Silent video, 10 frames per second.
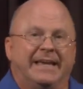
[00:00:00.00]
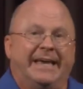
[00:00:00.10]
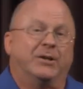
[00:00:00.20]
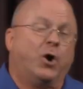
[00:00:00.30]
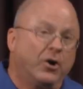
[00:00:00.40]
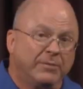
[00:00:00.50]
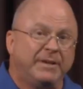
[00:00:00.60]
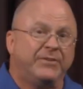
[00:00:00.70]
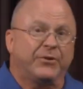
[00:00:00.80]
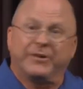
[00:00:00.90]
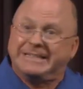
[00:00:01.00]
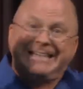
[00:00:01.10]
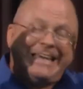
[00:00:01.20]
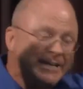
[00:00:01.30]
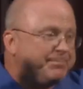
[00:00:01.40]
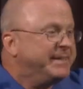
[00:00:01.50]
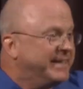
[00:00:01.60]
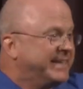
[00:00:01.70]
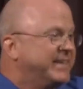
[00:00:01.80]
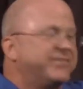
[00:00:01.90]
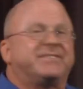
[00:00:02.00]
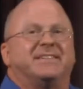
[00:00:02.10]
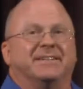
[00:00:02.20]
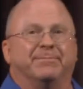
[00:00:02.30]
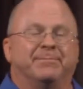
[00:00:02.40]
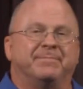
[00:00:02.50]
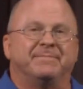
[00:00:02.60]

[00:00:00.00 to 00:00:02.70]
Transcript: and armies are encamping against Him,